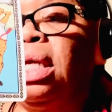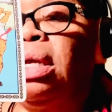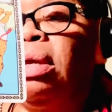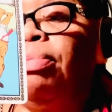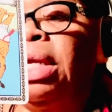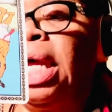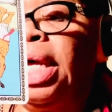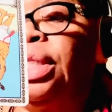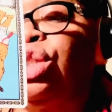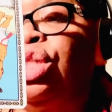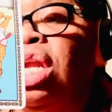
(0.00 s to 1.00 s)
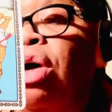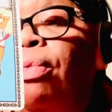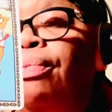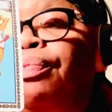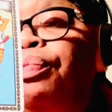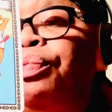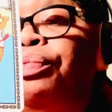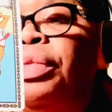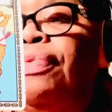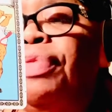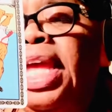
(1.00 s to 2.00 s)
because, you know,
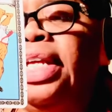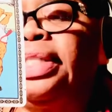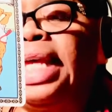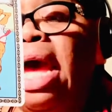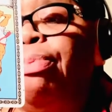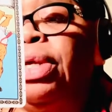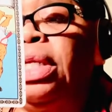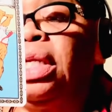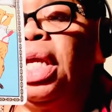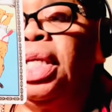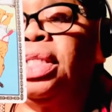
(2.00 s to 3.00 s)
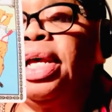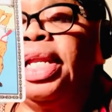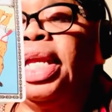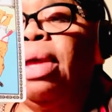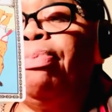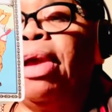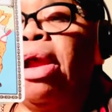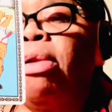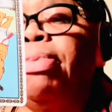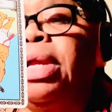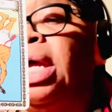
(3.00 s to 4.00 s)
things happen. It's going to get better
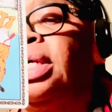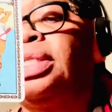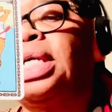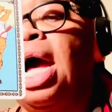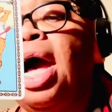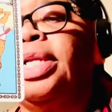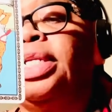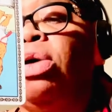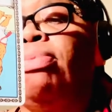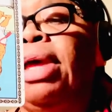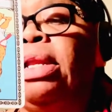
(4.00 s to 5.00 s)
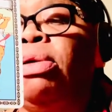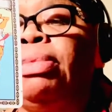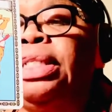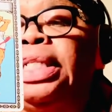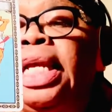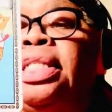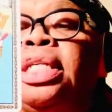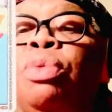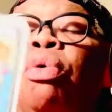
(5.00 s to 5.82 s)
because God don't make no mistakes. He will